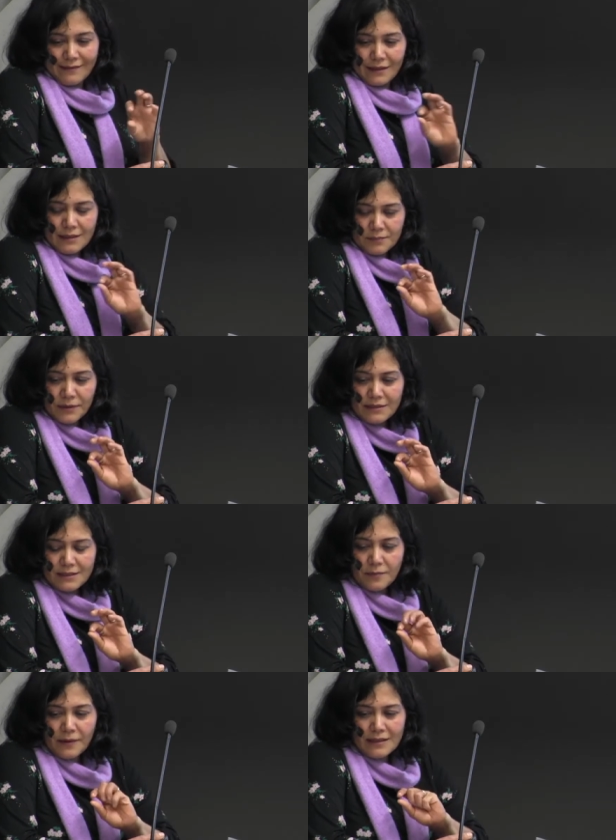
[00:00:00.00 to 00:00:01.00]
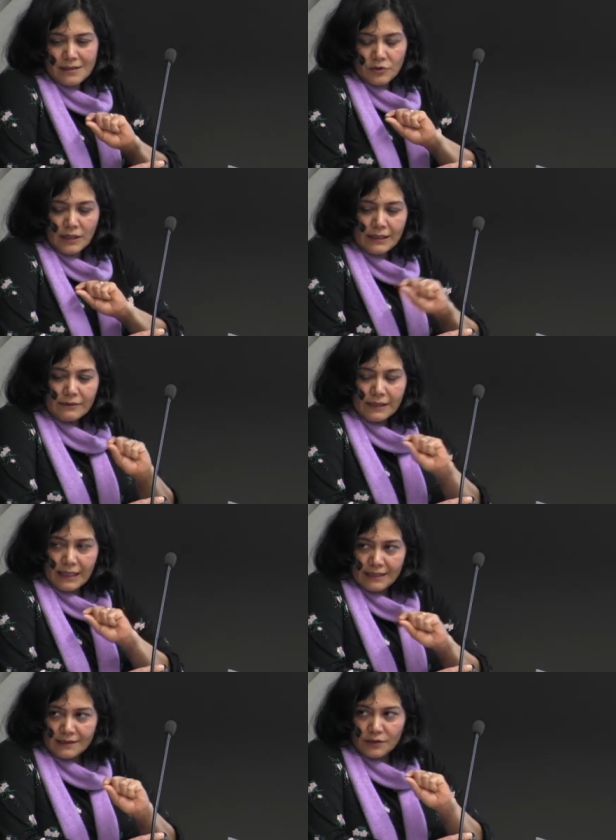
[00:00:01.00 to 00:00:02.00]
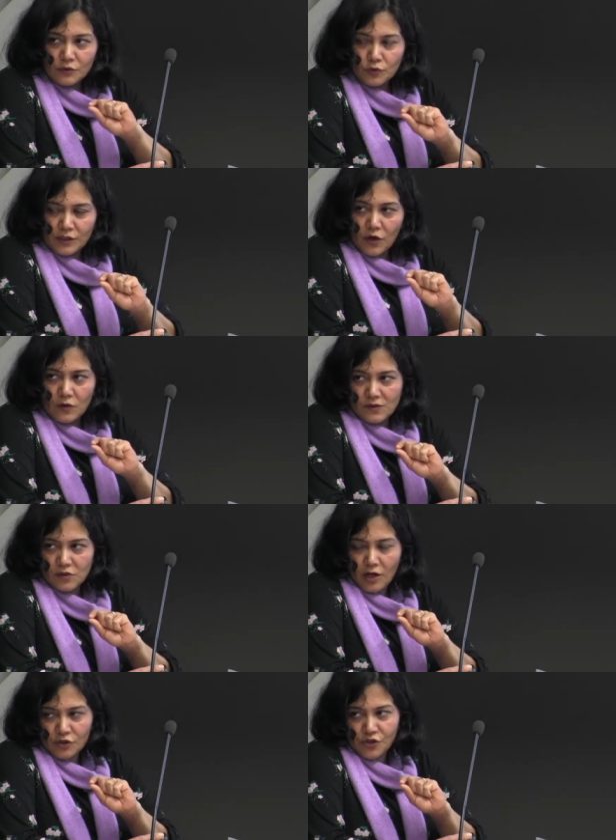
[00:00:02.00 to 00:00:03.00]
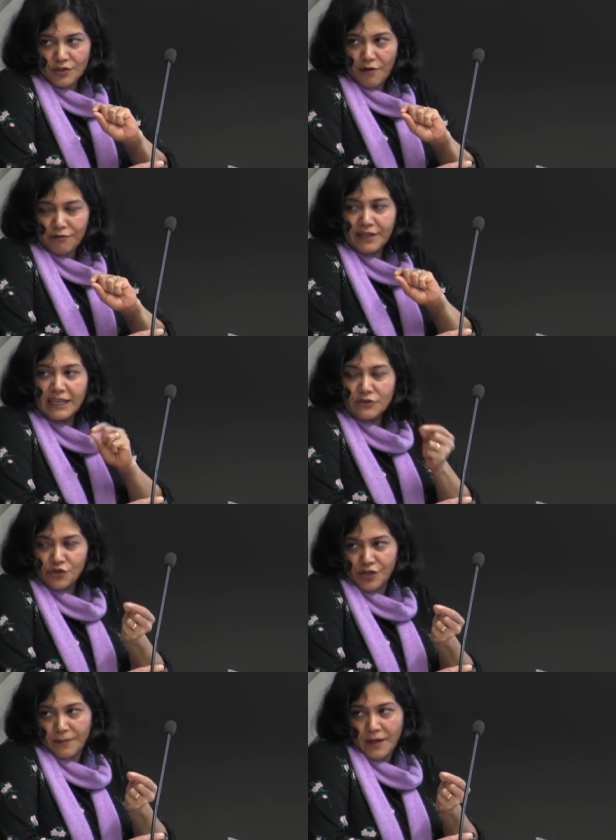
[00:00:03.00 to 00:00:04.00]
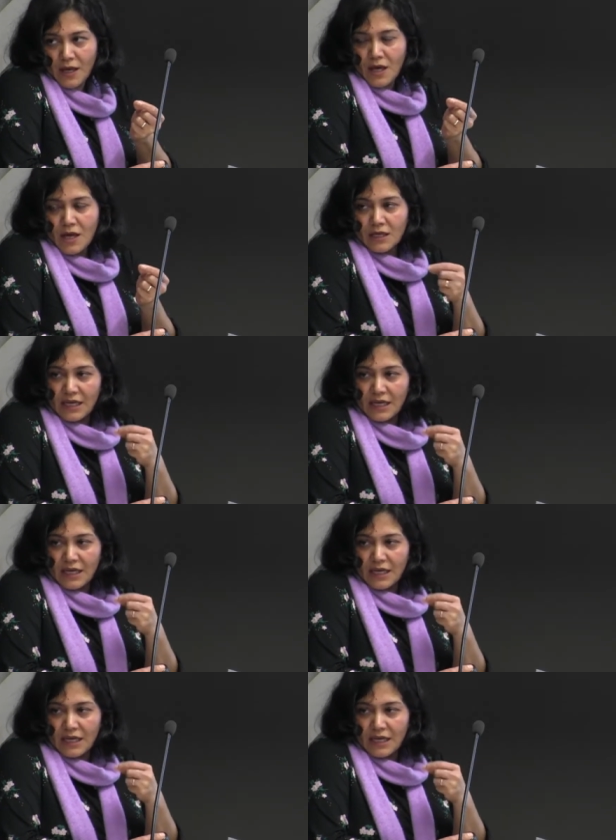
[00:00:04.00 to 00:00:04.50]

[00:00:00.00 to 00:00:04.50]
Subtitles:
And this principle is really related to the construction of kinship.